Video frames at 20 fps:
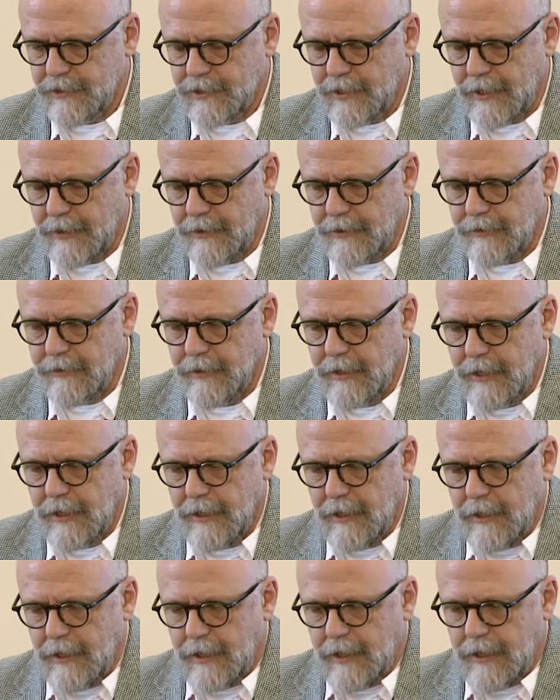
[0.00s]
Center.
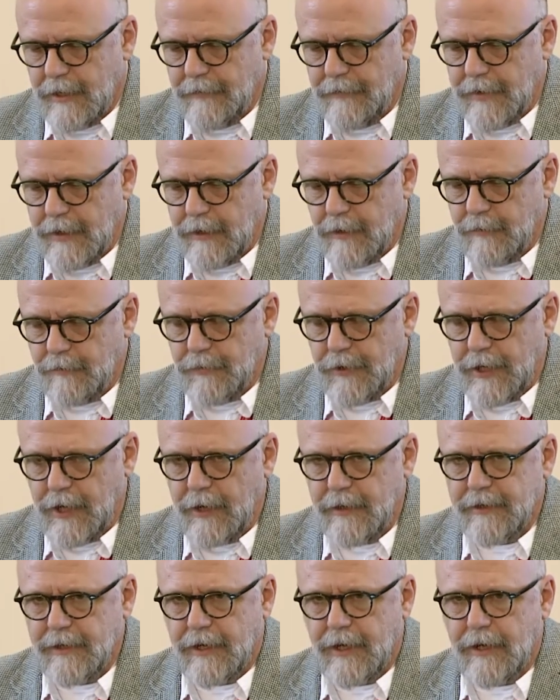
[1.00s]
And they're
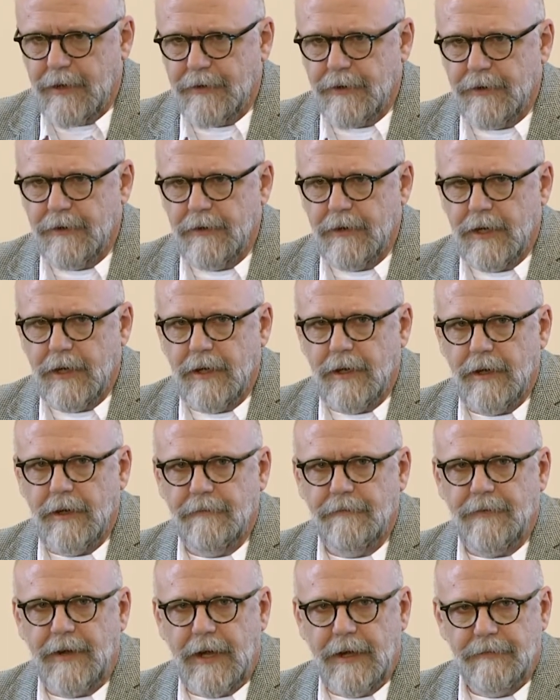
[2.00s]
bringing together uh,
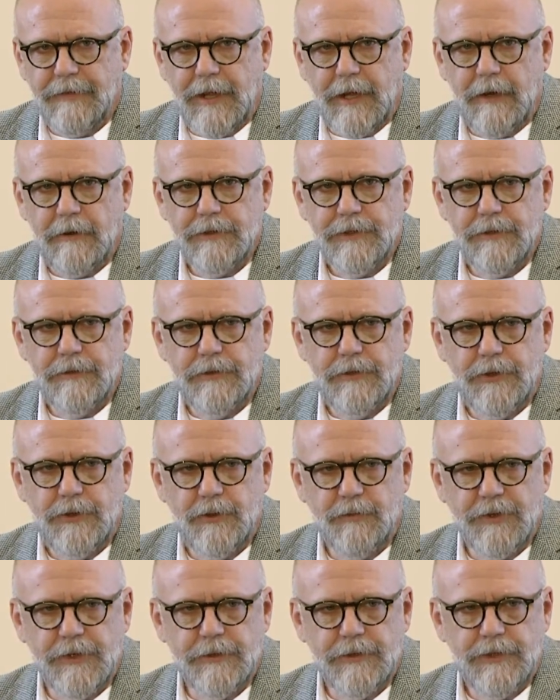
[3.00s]
5,000
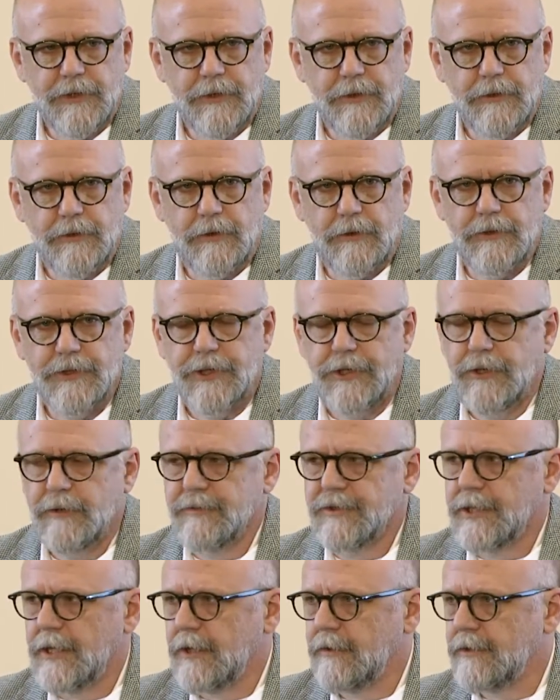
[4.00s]
tumors to do whole genome
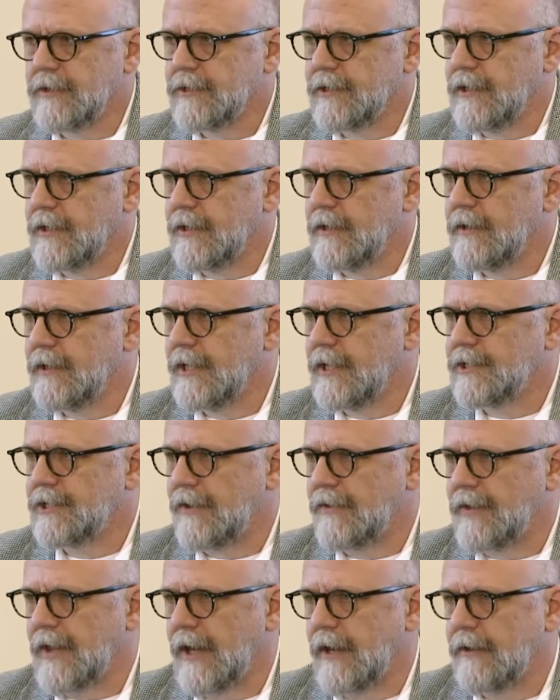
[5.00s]
sequencing. It's
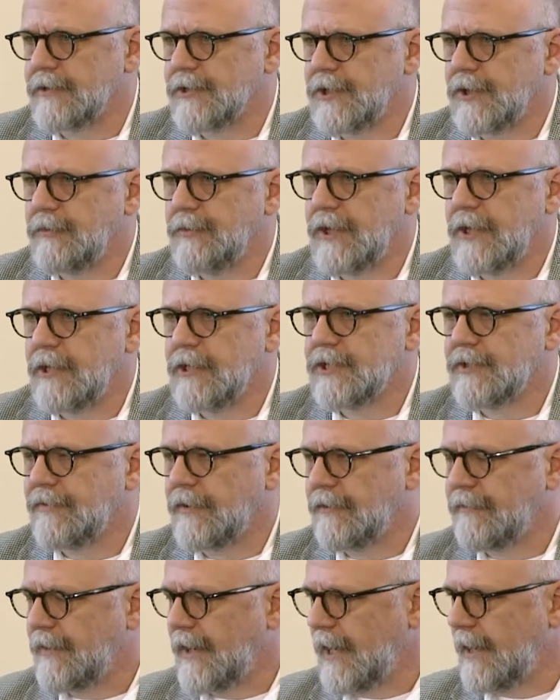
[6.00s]
1,000 apiece
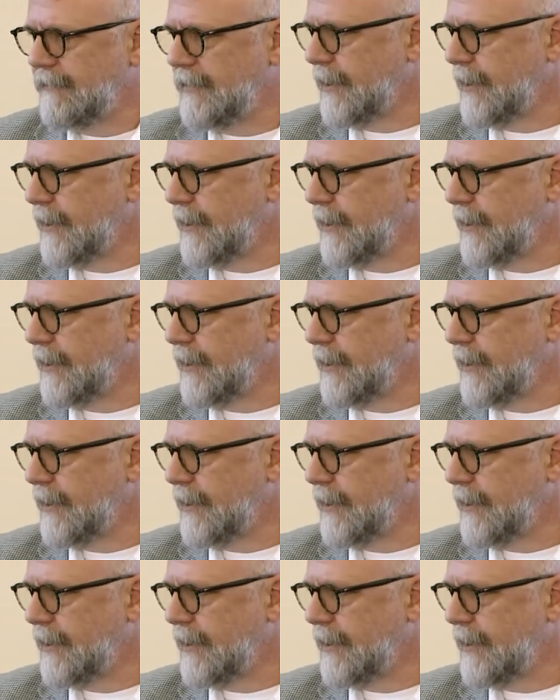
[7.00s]
for five